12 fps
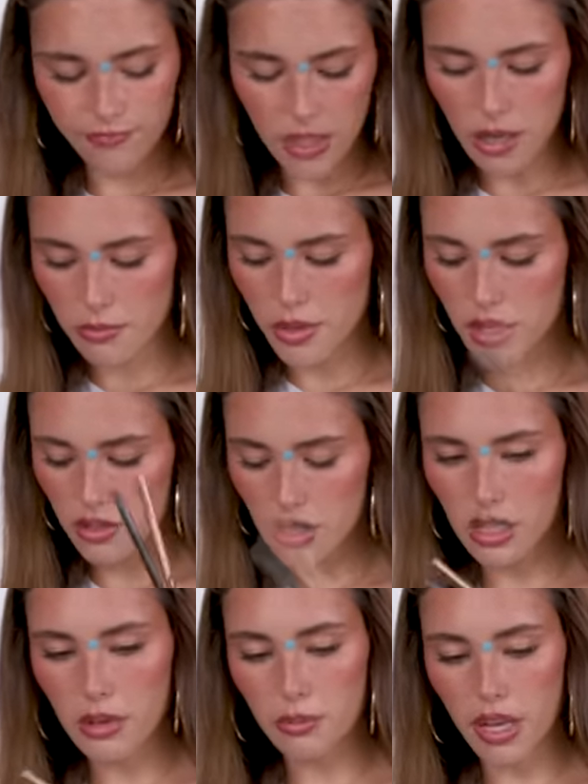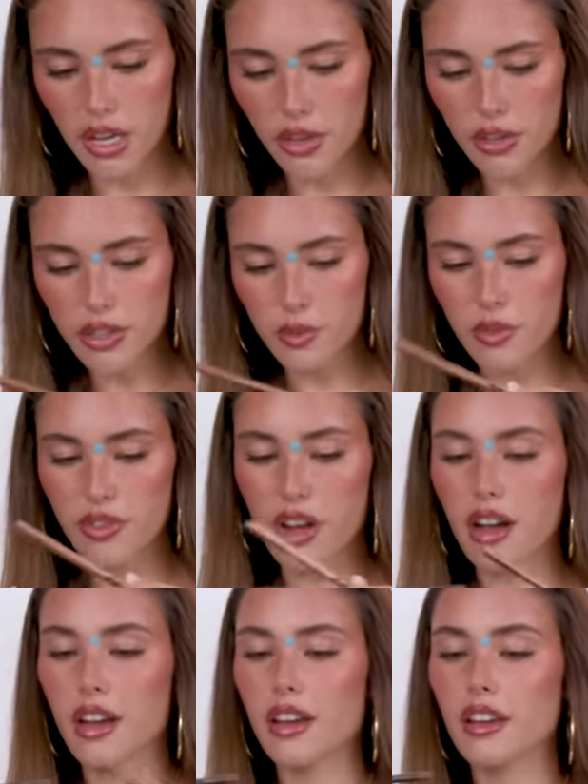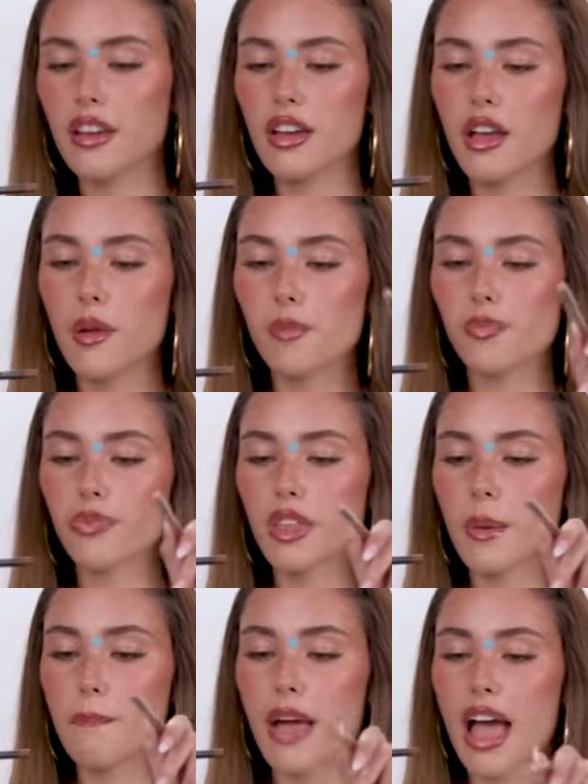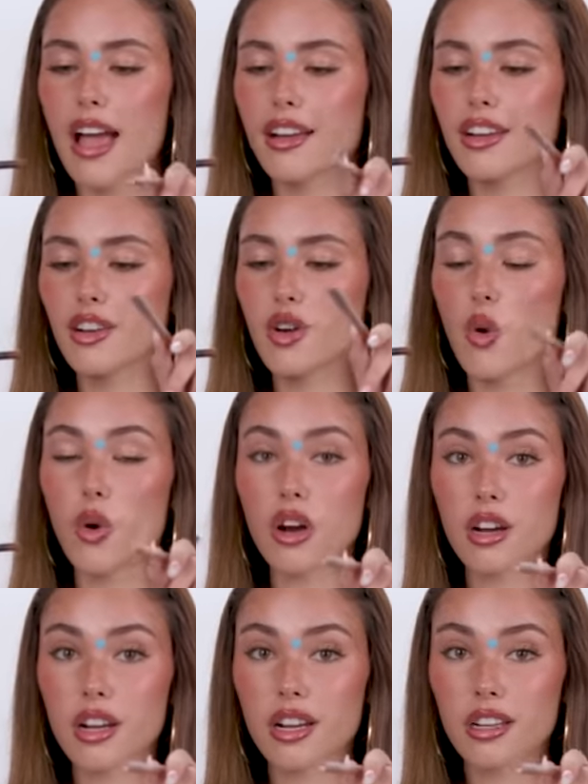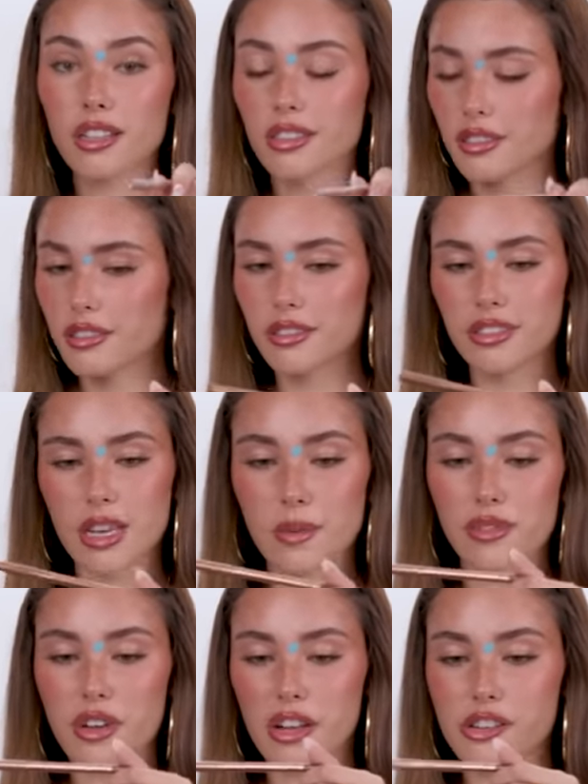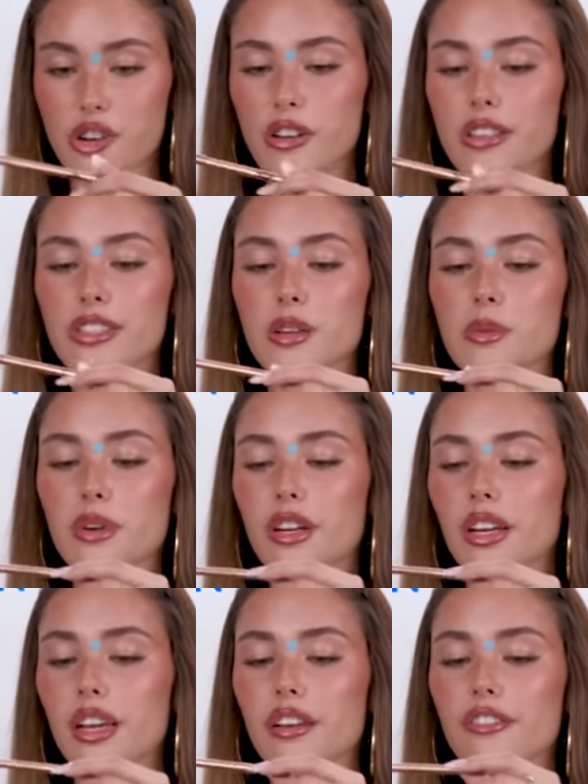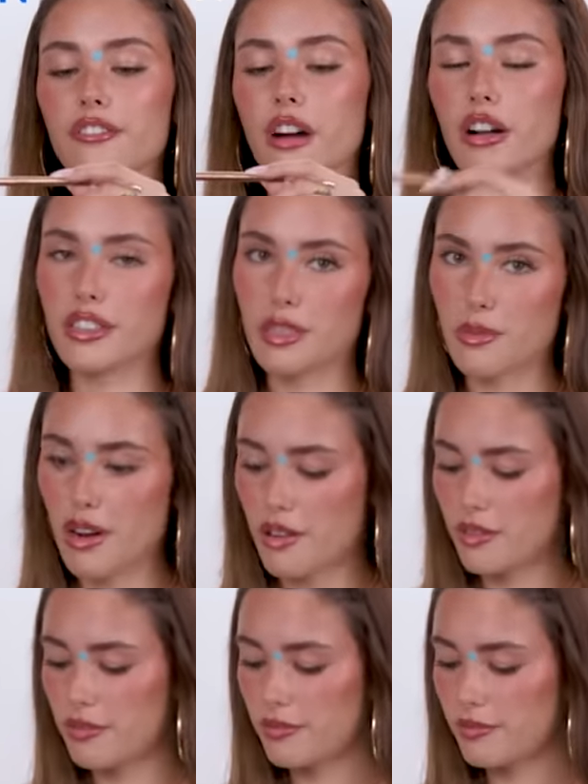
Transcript: Yep, these are the lip liners. We've got MAC Cork, and we've got Charlotte Tilbury Foxy Brown.